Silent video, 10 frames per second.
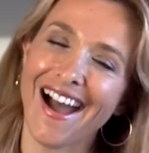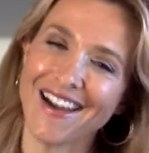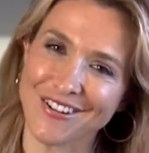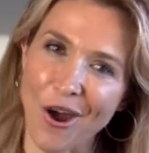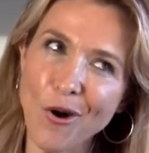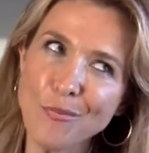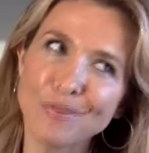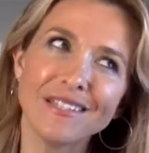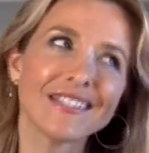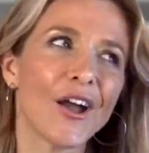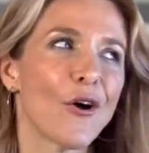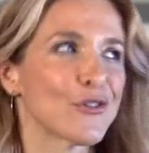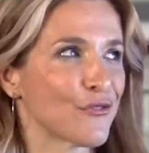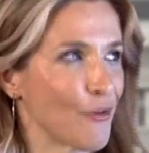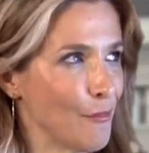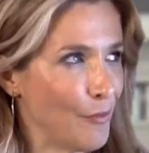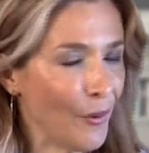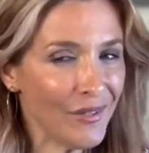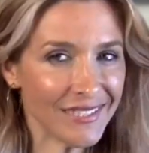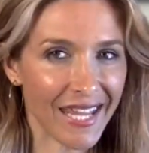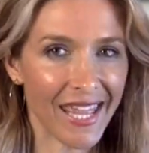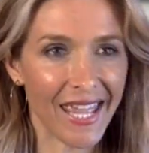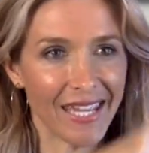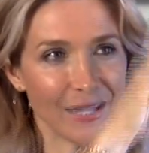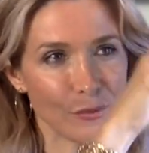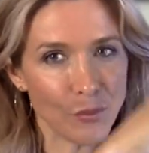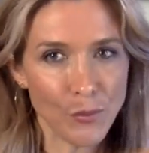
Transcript: A rope that goes from point A